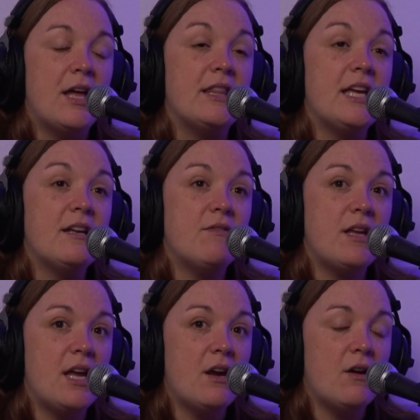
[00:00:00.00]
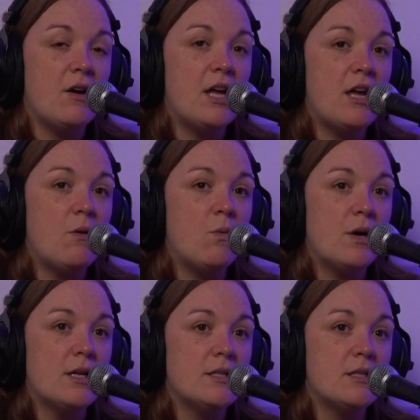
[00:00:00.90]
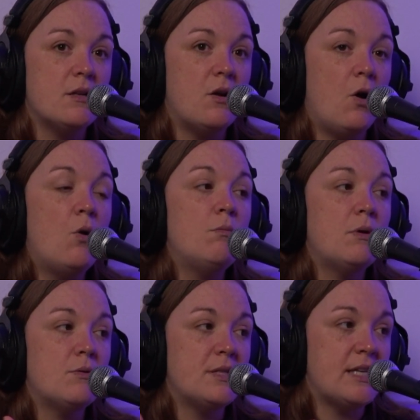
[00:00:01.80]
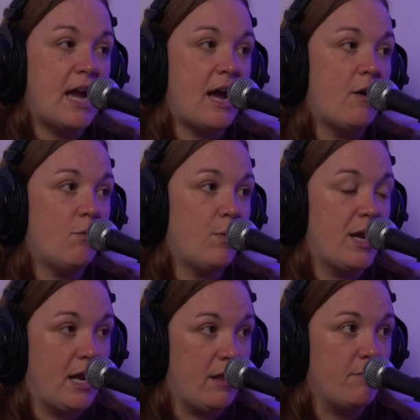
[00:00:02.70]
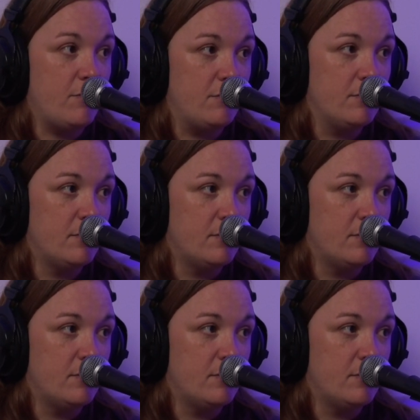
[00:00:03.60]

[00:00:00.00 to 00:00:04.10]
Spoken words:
At the end of the year, he was almost at reading level.